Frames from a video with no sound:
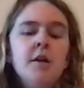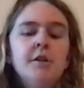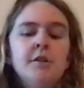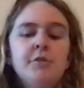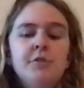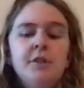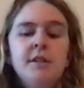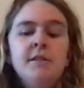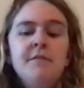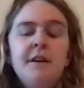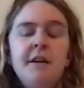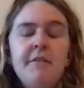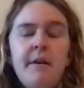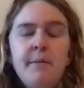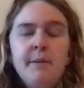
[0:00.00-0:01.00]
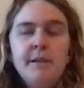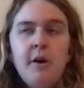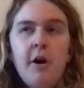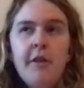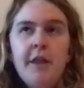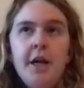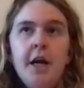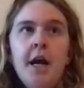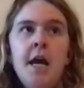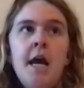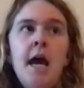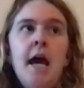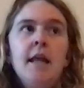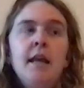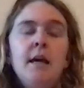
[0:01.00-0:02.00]
So she's a very famous author,
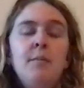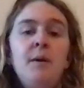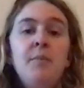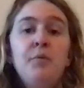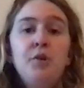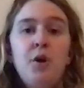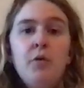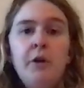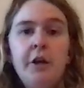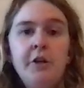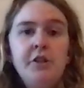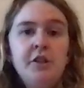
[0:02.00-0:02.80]
and like people know her.